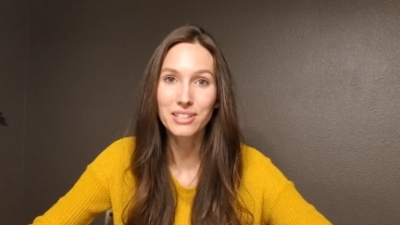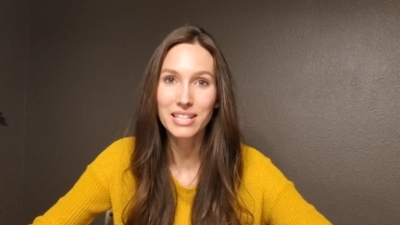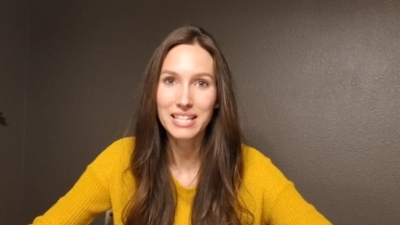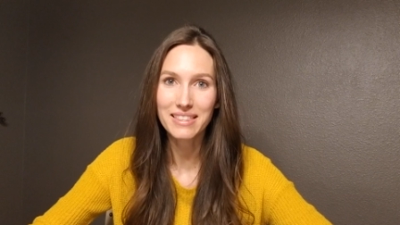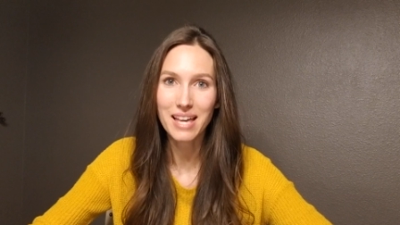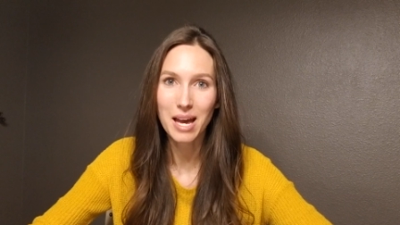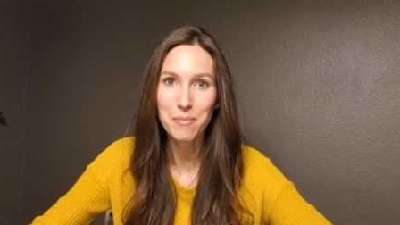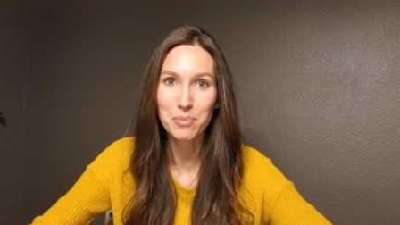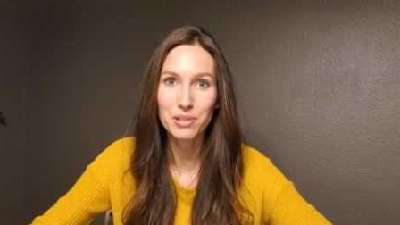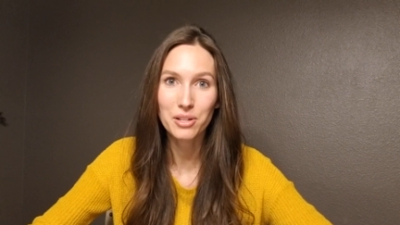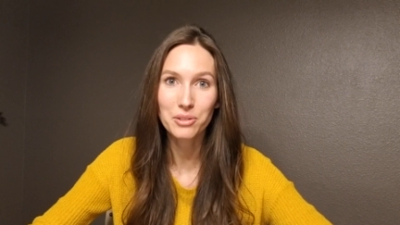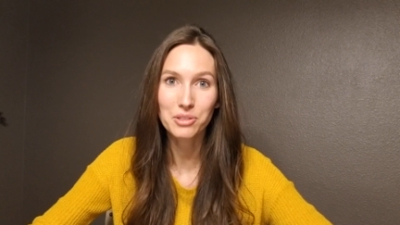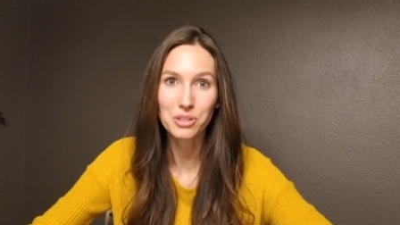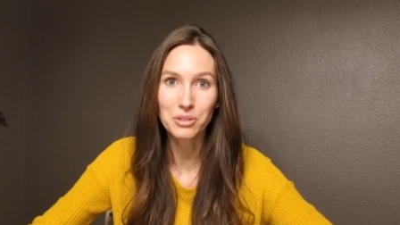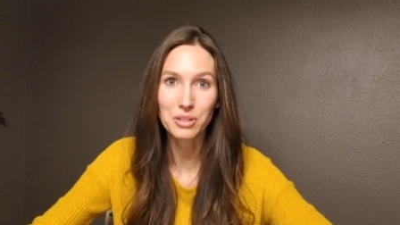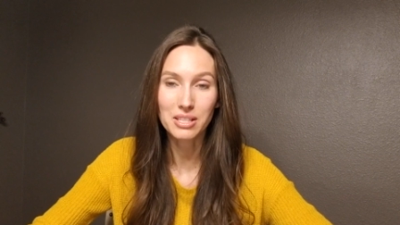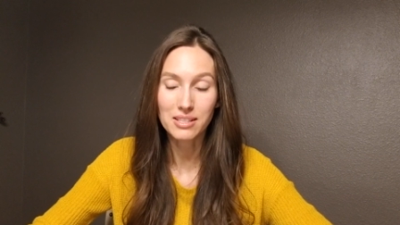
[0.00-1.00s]
link that below
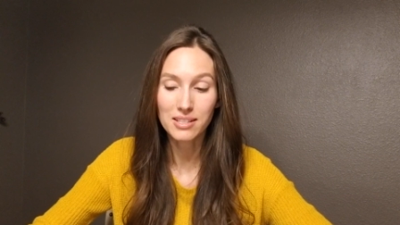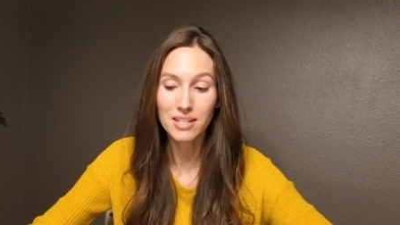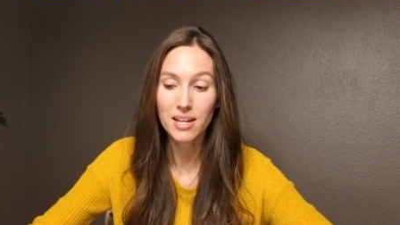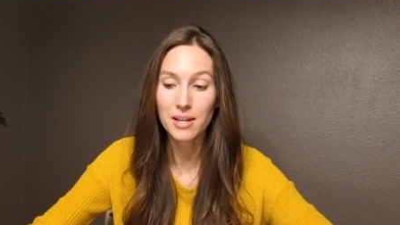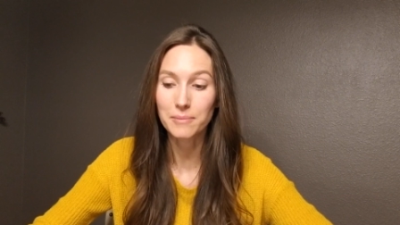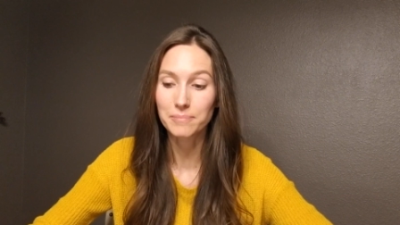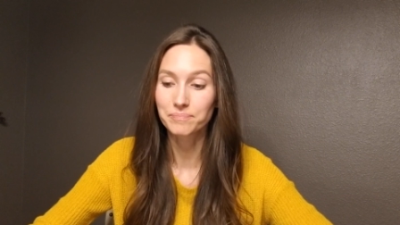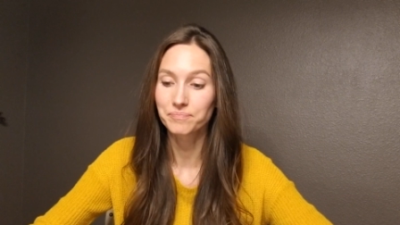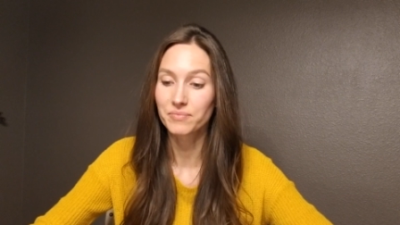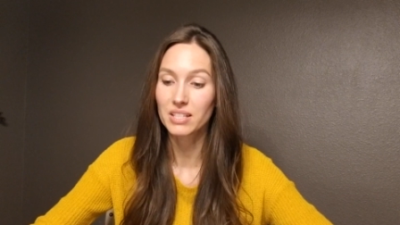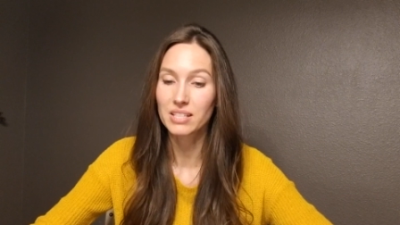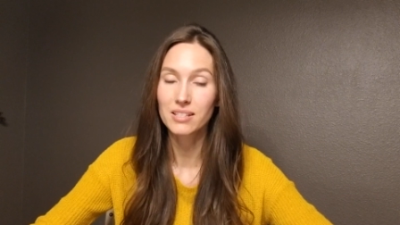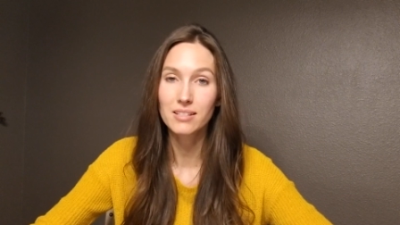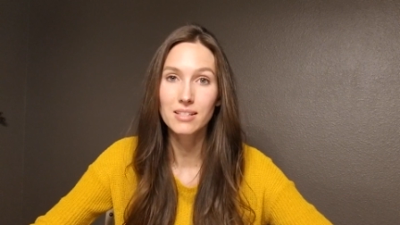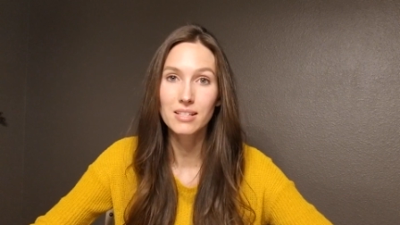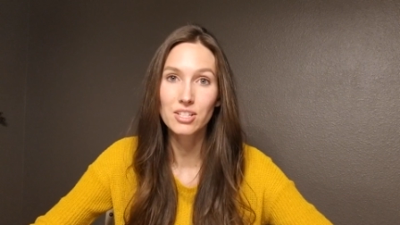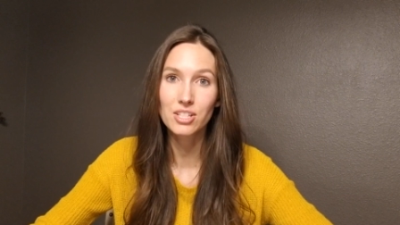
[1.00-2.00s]
so you can see it. This
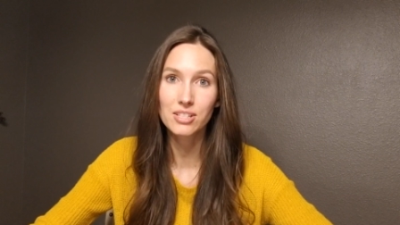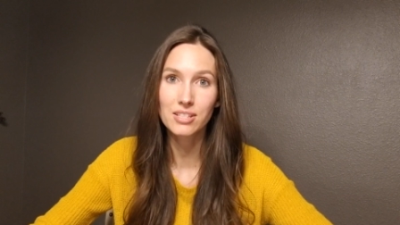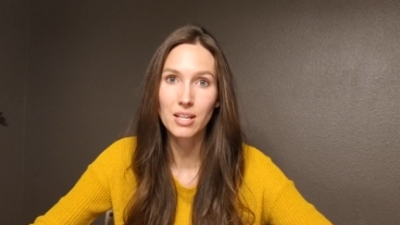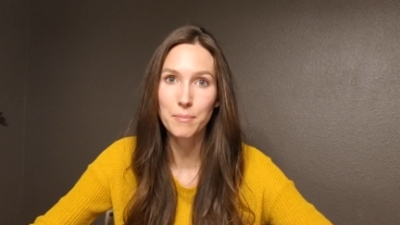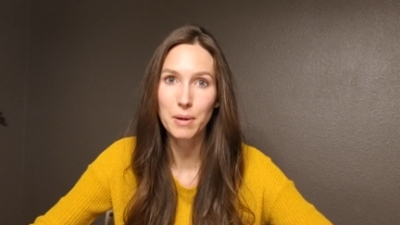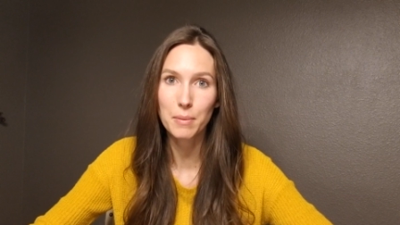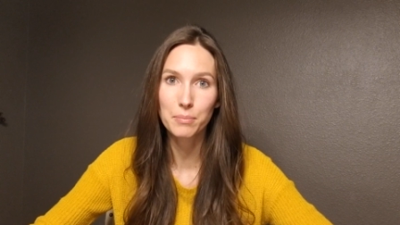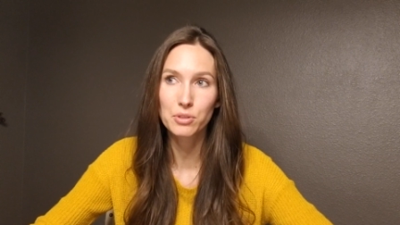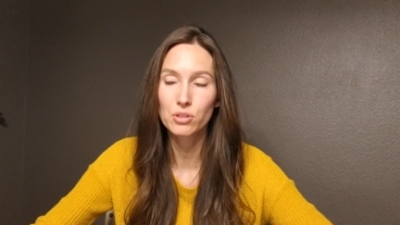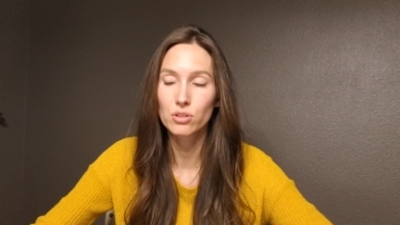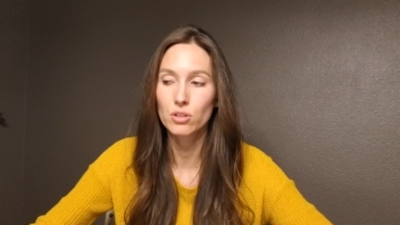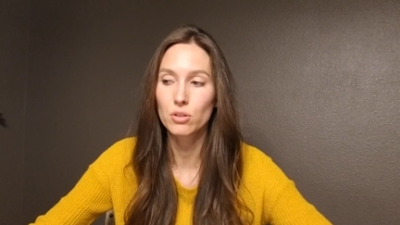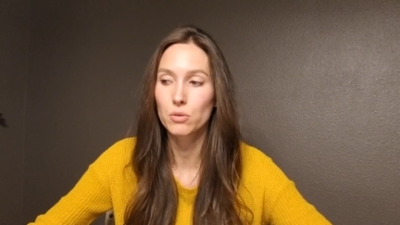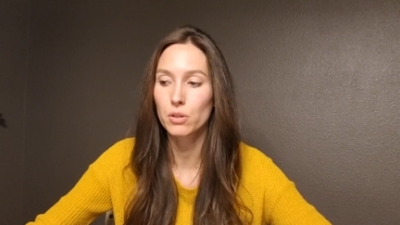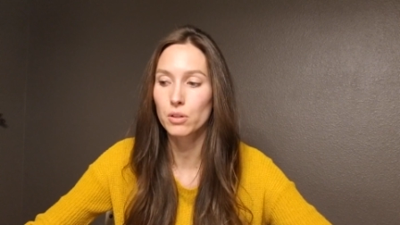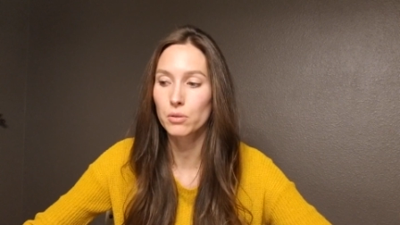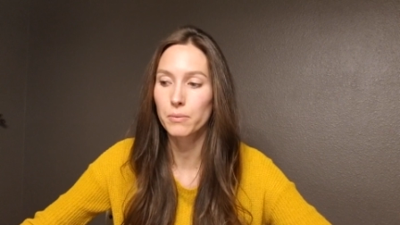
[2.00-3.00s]
isn't just some
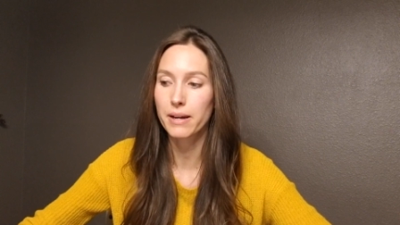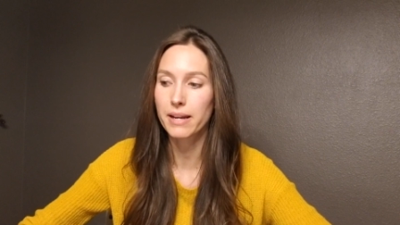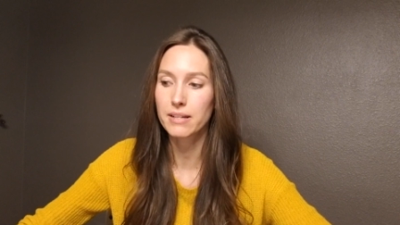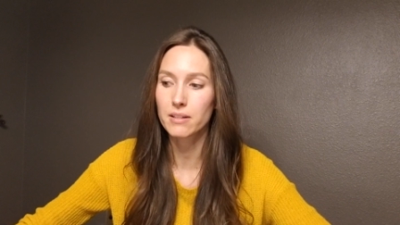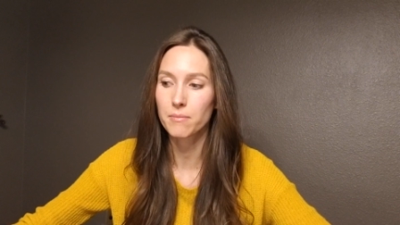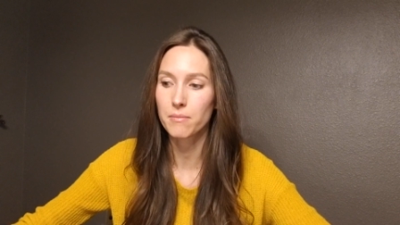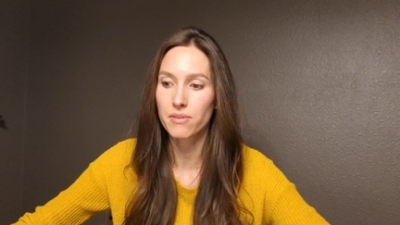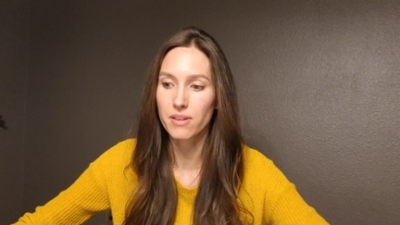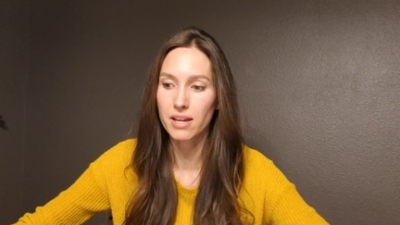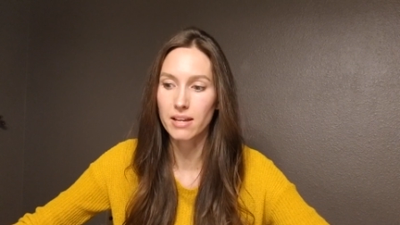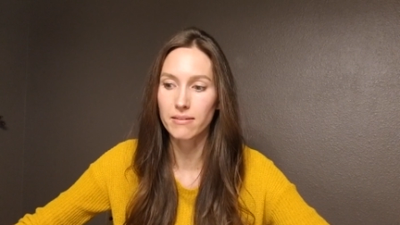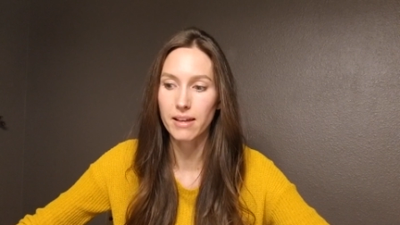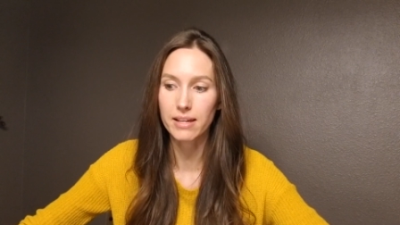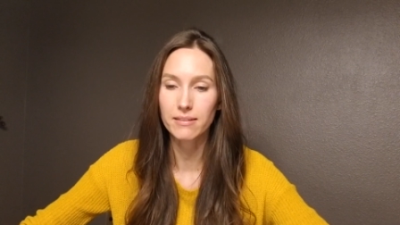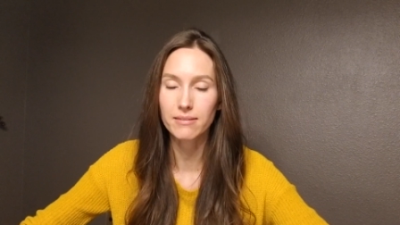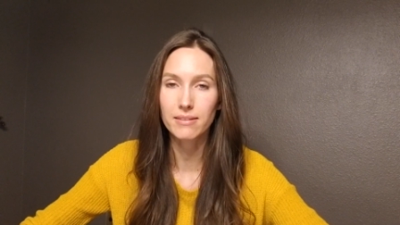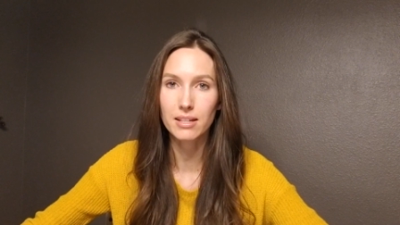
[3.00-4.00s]
obscure random thing.
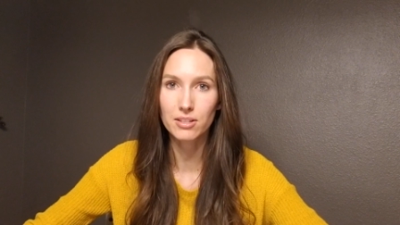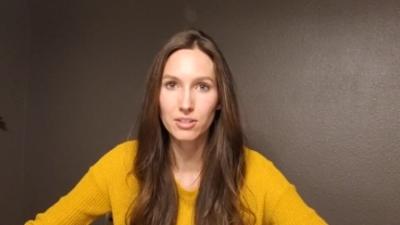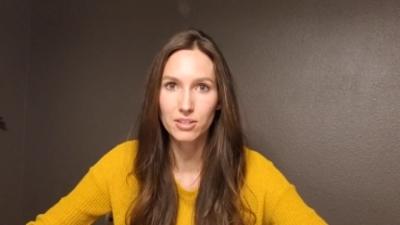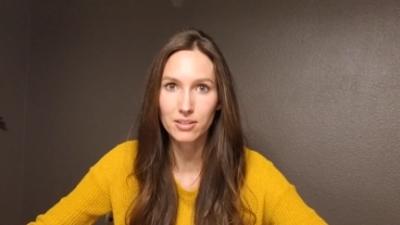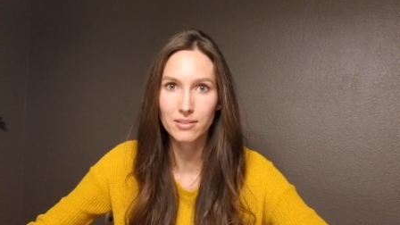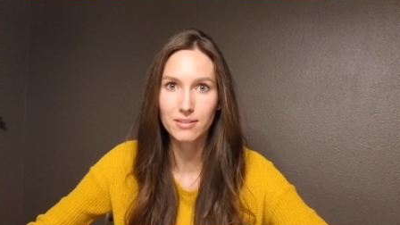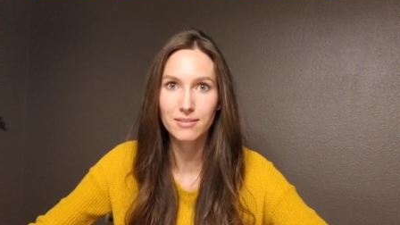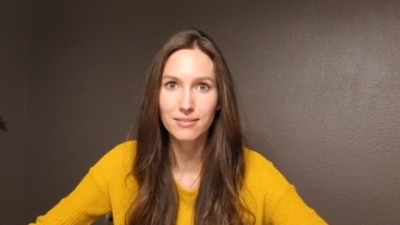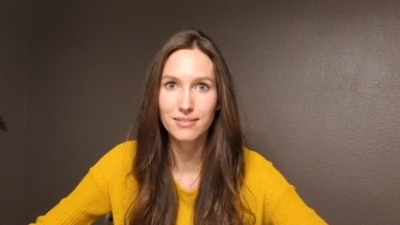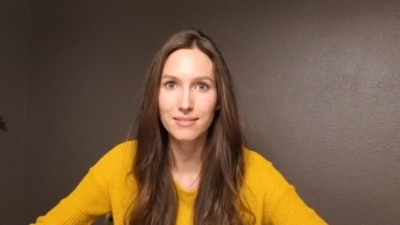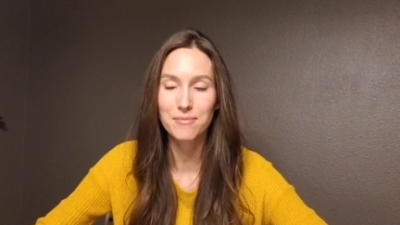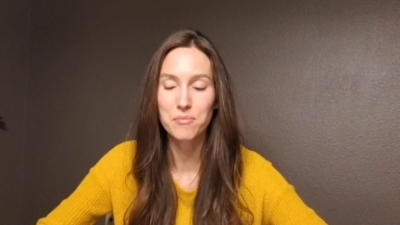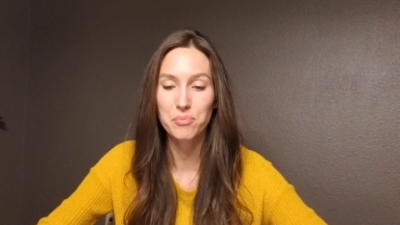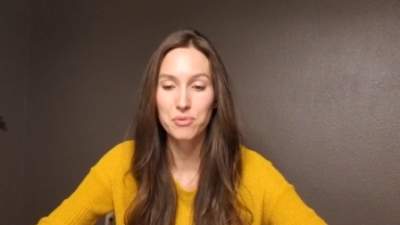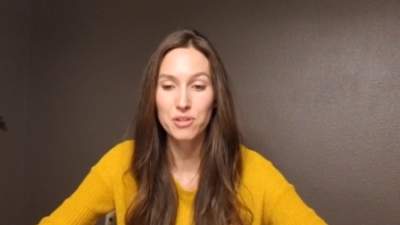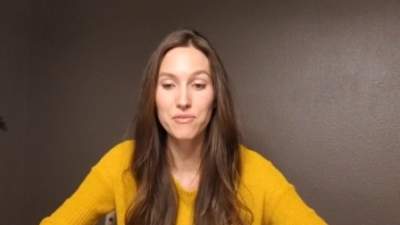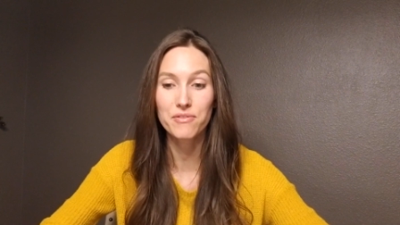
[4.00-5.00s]
Like, there's
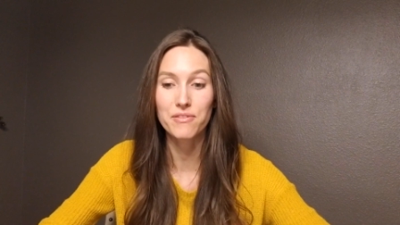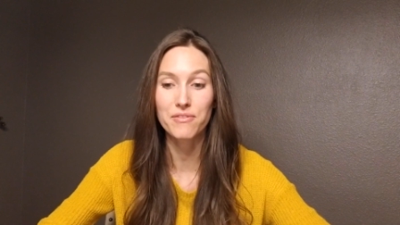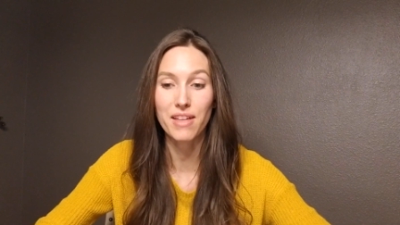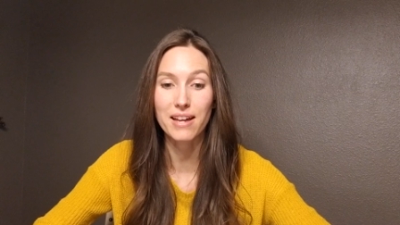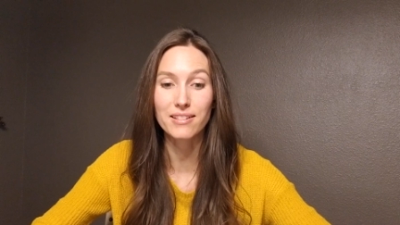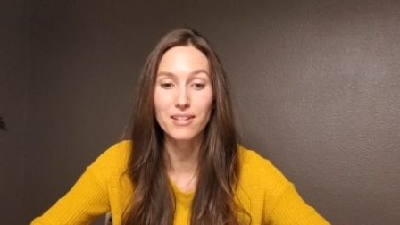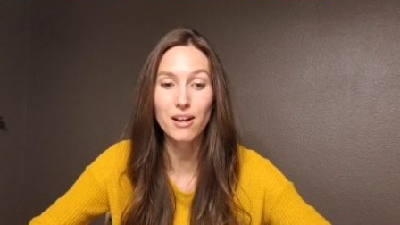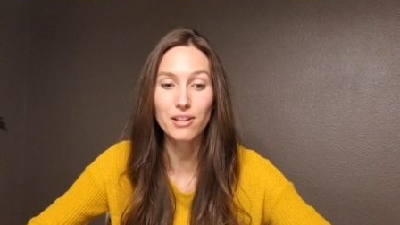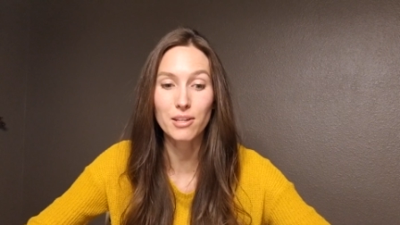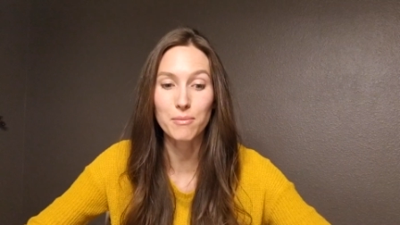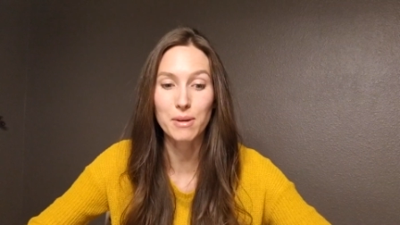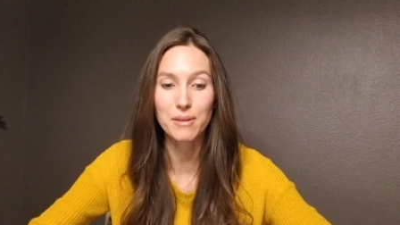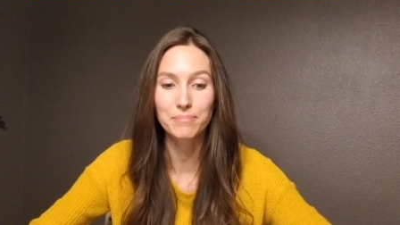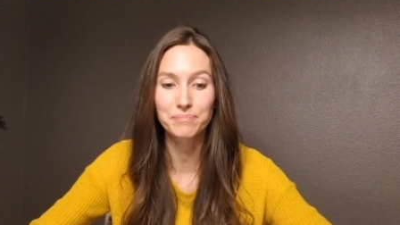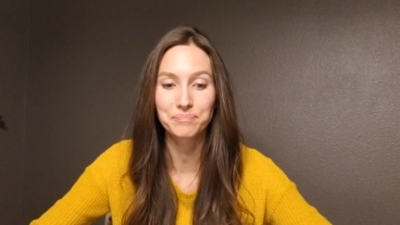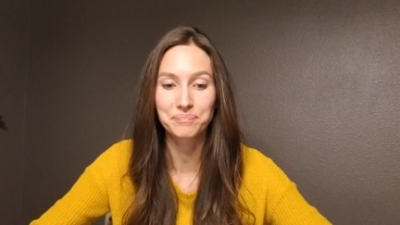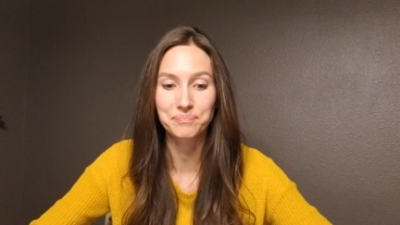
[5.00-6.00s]
proof of that document.